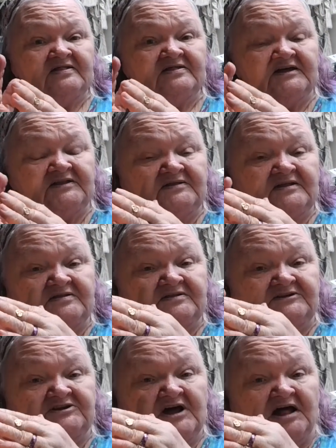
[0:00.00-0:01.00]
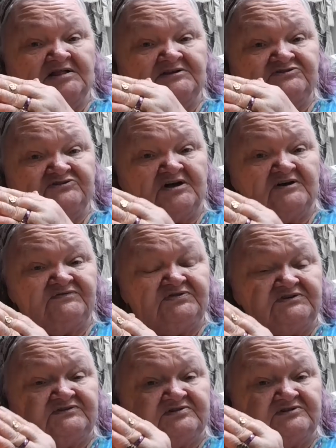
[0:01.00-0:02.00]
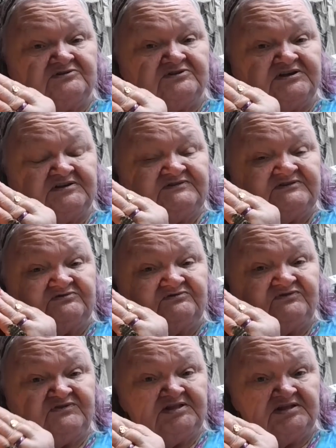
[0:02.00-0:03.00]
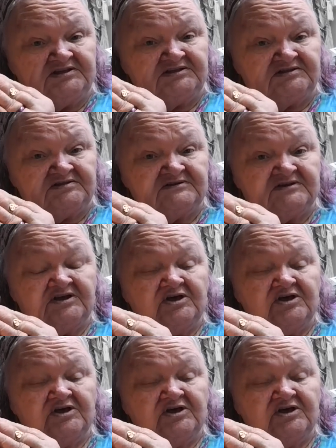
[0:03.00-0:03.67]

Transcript: then the knowledge of these little kids in Finland